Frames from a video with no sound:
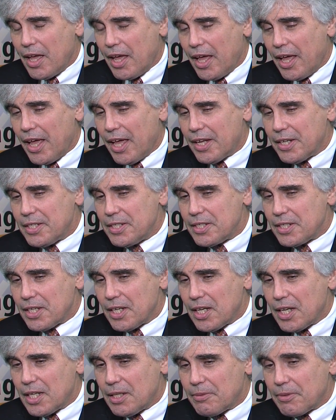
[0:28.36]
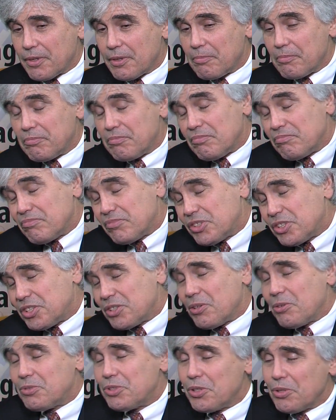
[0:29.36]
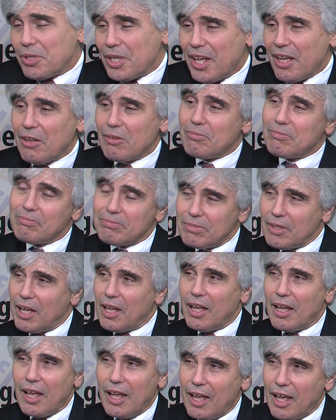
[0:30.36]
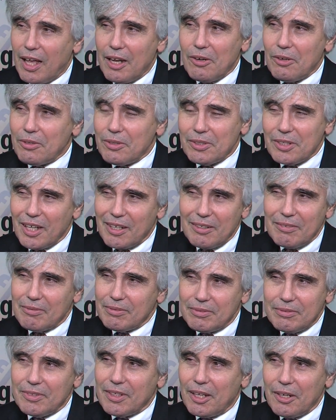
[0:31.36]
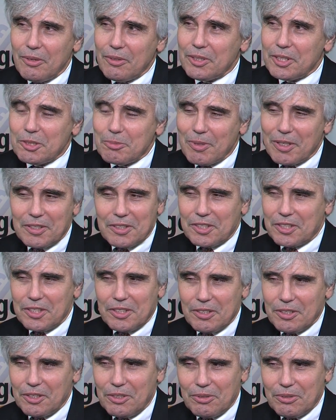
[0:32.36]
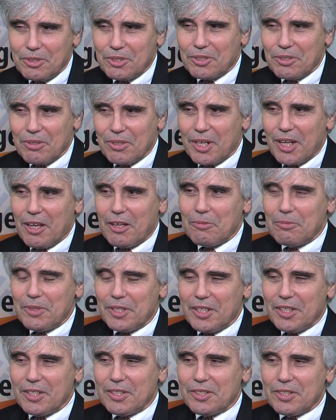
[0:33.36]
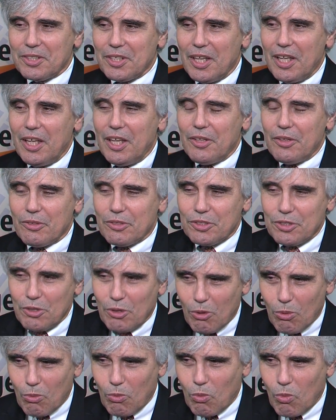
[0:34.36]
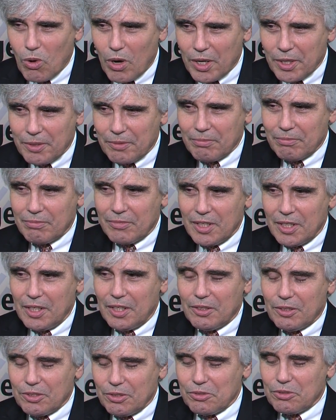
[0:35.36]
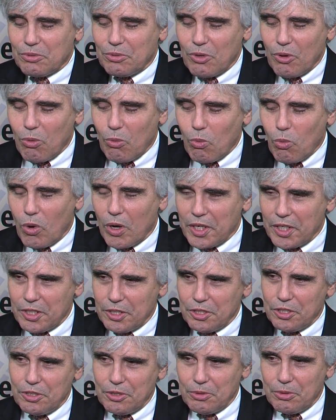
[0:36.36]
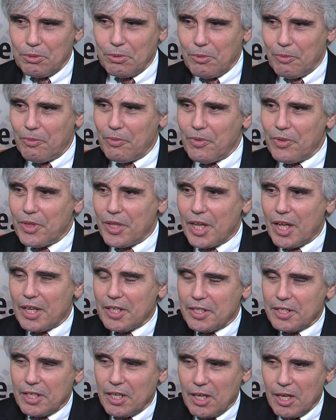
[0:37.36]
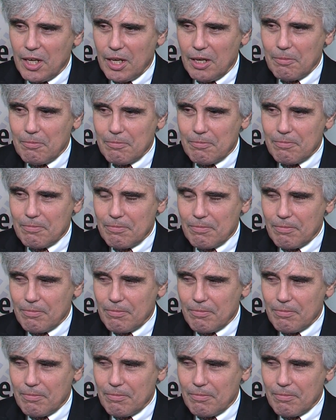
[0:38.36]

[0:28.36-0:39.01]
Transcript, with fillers: and uh, so turnout I don't, I don't expect to see a huge turnout because there's no one, there's also no one issue that um,